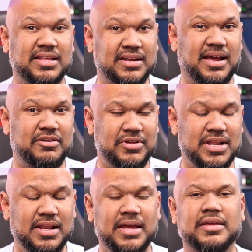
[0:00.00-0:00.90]
thing that I
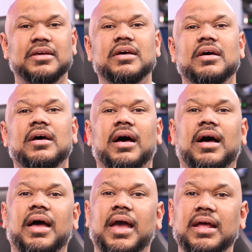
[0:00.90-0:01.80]
really like.
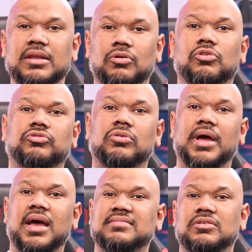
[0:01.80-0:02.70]
Uh, and it also
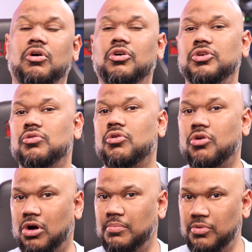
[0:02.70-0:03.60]
has an audio
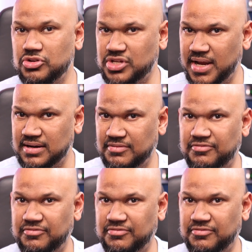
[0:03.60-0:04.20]
combo jack at the